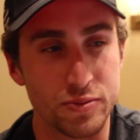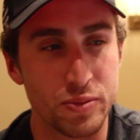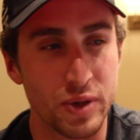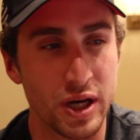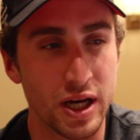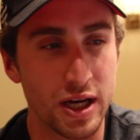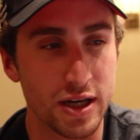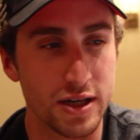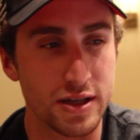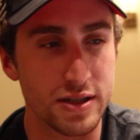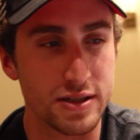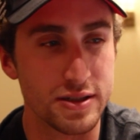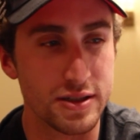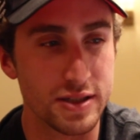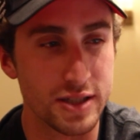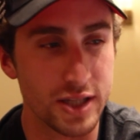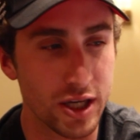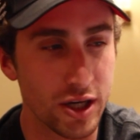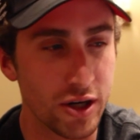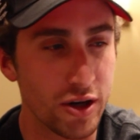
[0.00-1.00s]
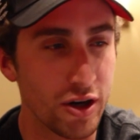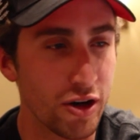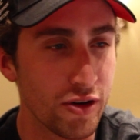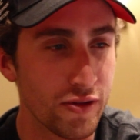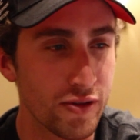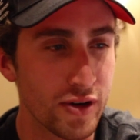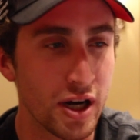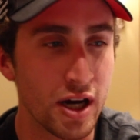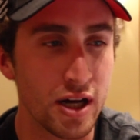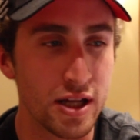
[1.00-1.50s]
But you know,
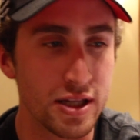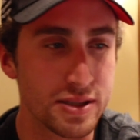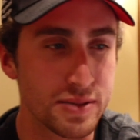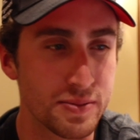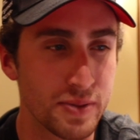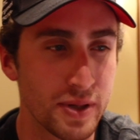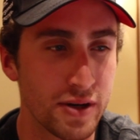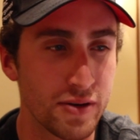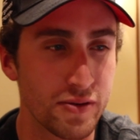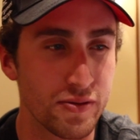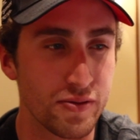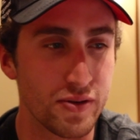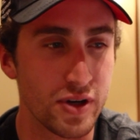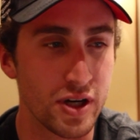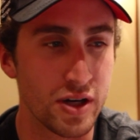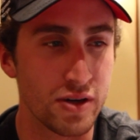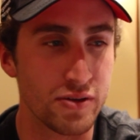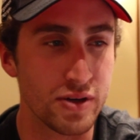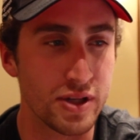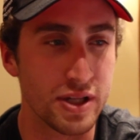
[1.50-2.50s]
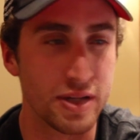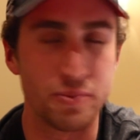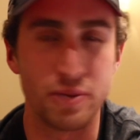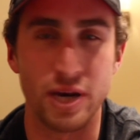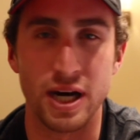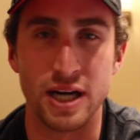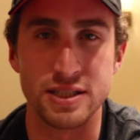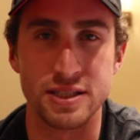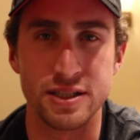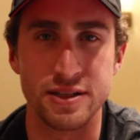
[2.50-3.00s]
overall it's been a really
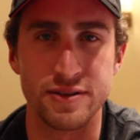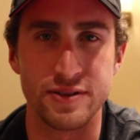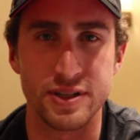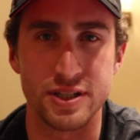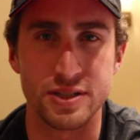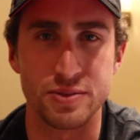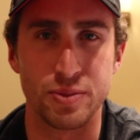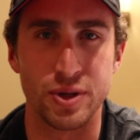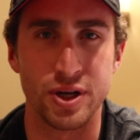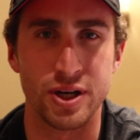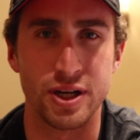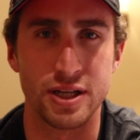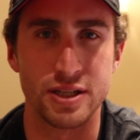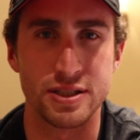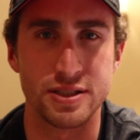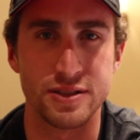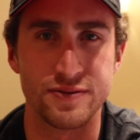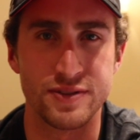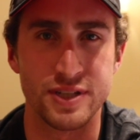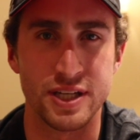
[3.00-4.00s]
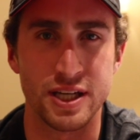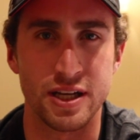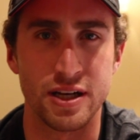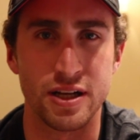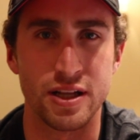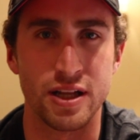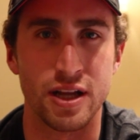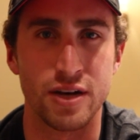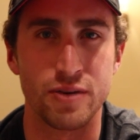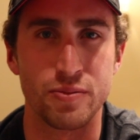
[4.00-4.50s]
positive experience. I've
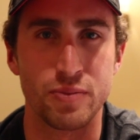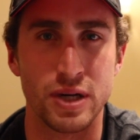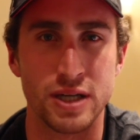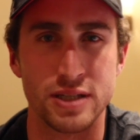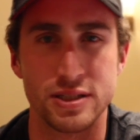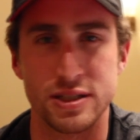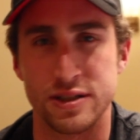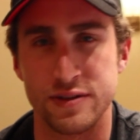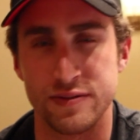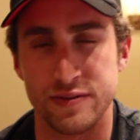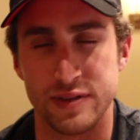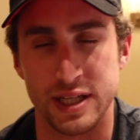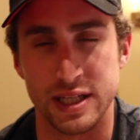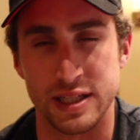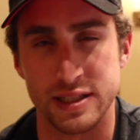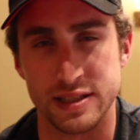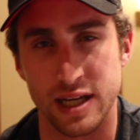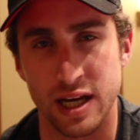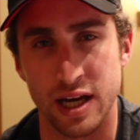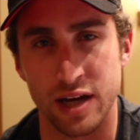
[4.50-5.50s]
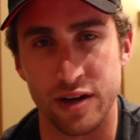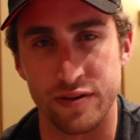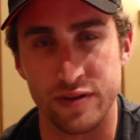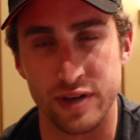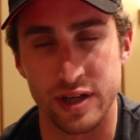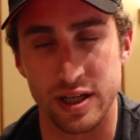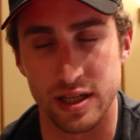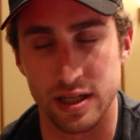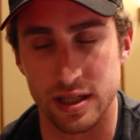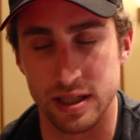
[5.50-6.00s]
taken a lot of positive things out
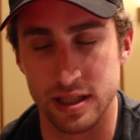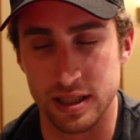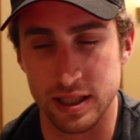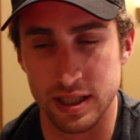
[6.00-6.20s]
of it.